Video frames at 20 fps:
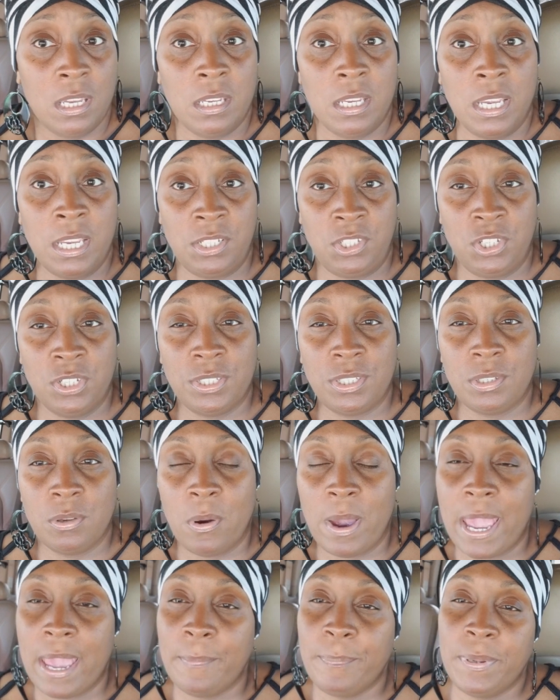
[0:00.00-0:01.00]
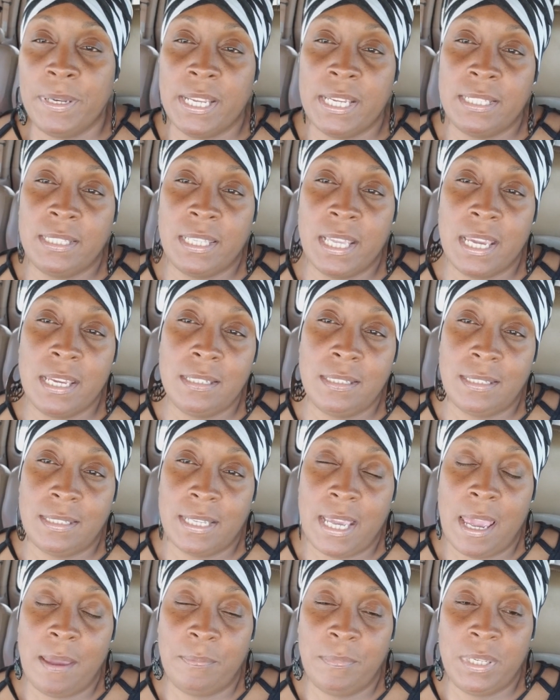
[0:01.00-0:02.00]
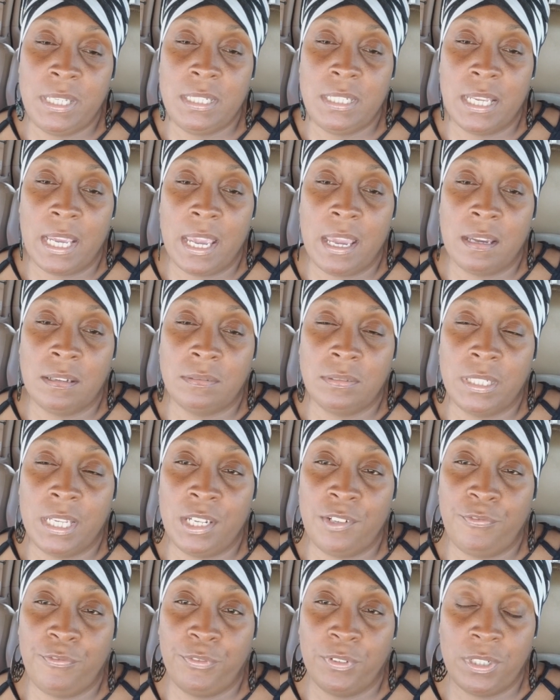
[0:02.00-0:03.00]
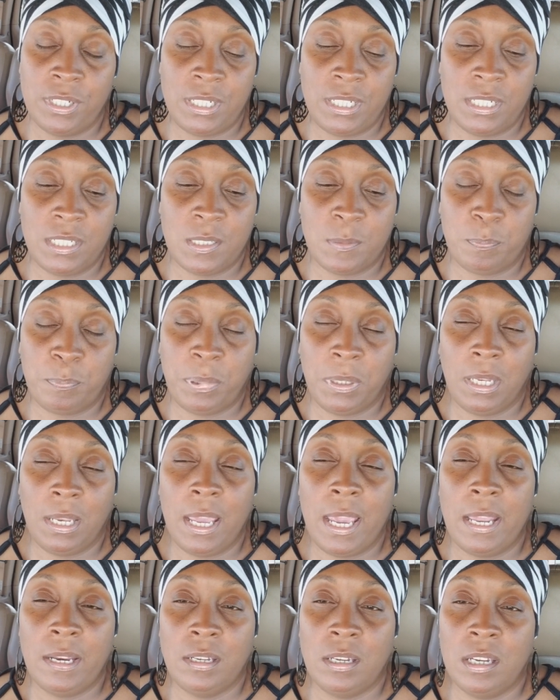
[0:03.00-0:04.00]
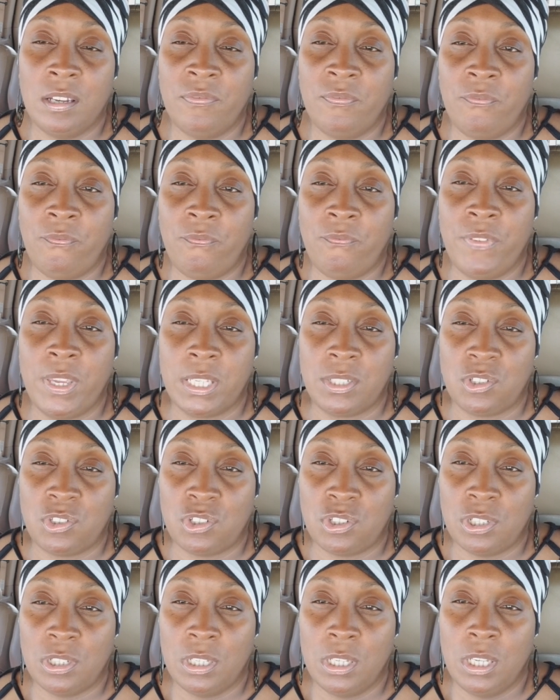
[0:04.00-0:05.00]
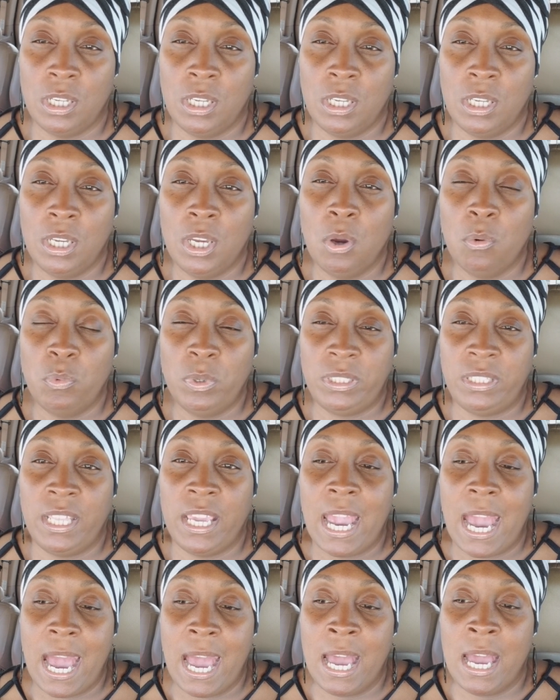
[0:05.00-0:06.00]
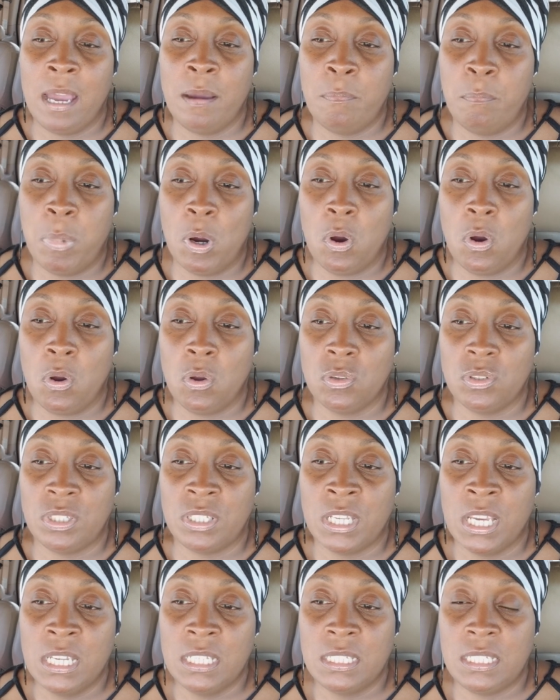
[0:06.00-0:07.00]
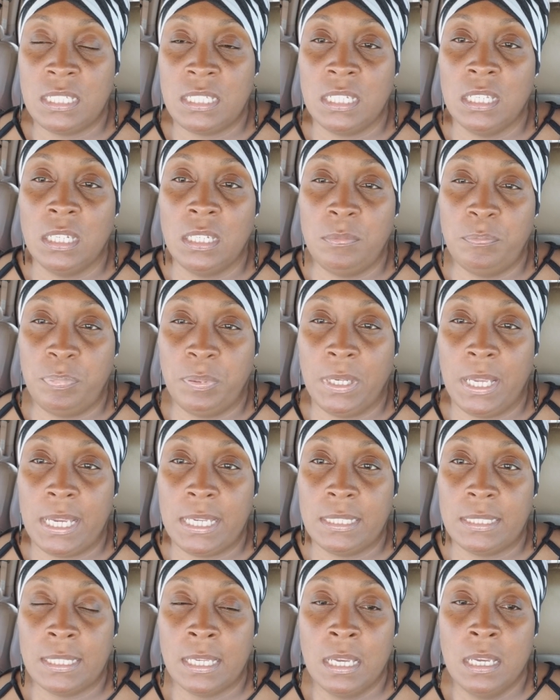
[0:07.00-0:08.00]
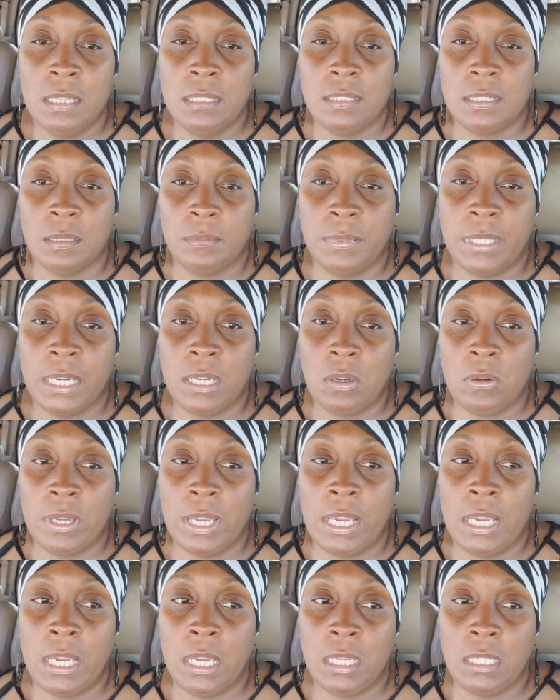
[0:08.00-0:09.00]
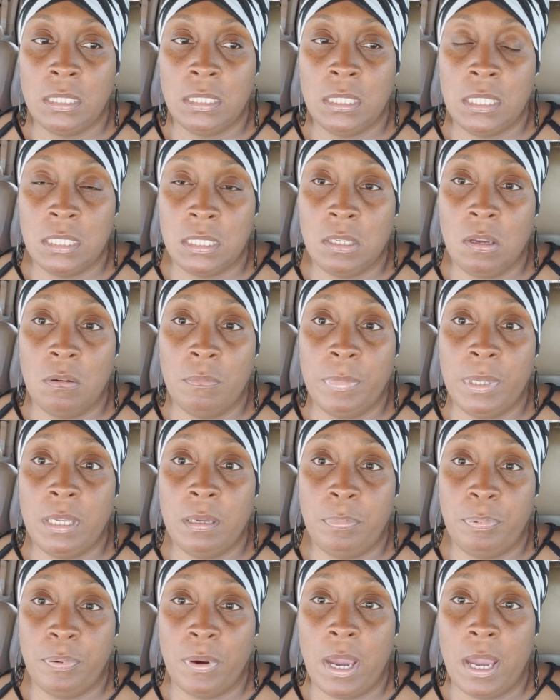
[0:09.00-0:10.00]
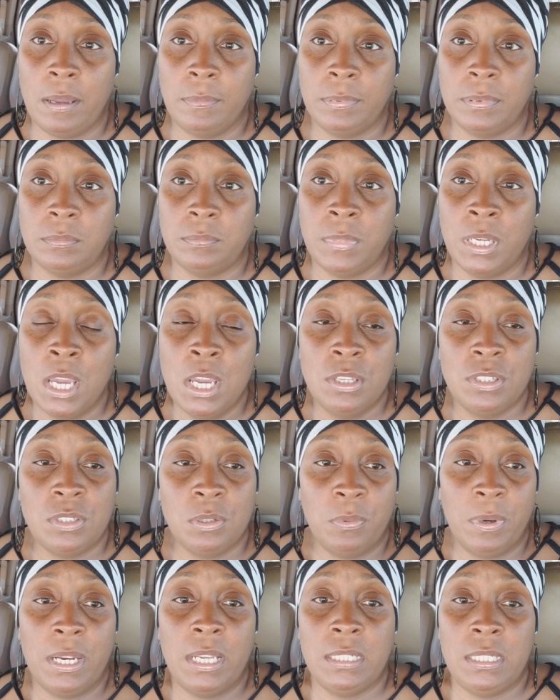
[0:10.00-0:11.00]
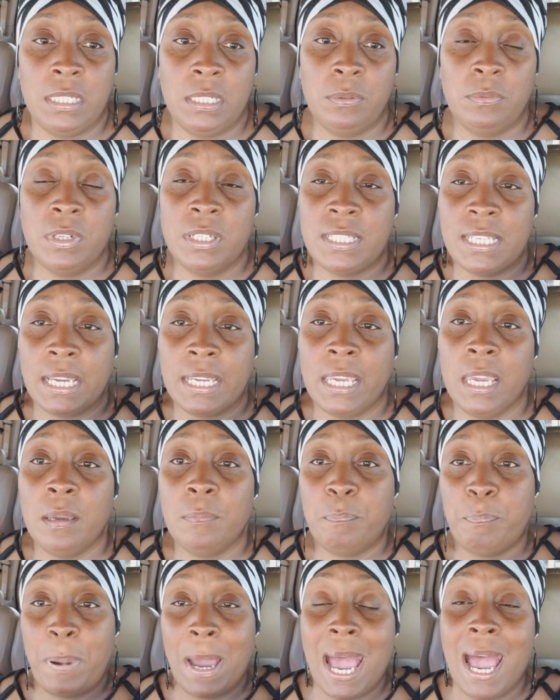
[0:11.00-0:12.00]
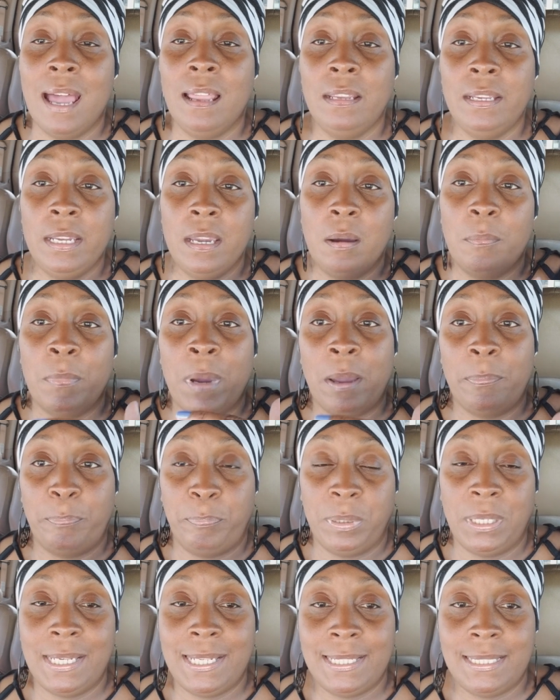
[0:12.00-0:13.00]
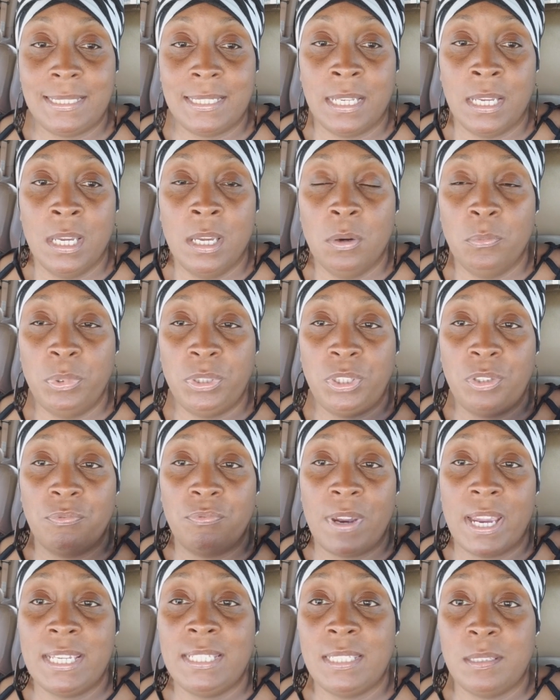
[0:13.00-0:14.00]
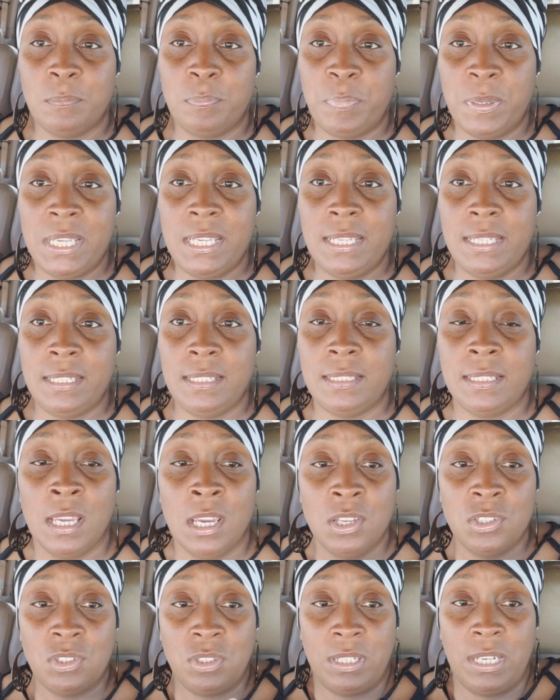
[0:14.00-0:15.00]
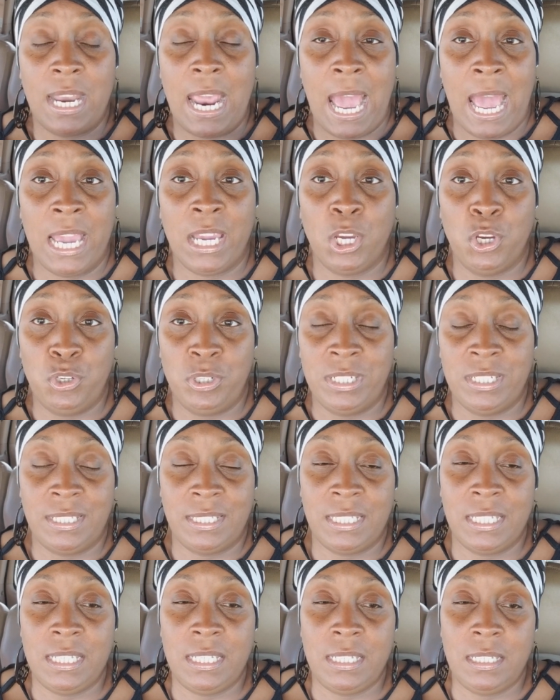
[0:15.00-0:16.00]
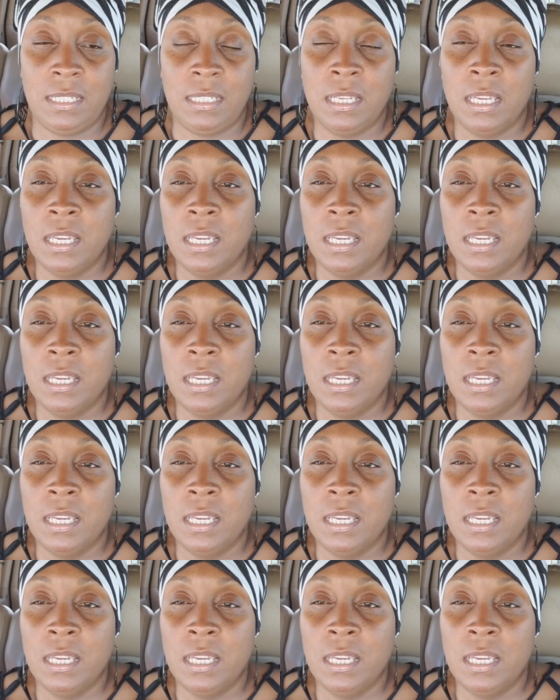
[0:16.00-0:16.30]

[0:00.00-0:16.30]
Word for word: it just so happened that they sat me down in front of this platter of fish with their eyeballs still in place. So I'm like, okay, this is gonna be a problem. So what I did was I kept piling up my plate with the rice and peas so that I couldn't see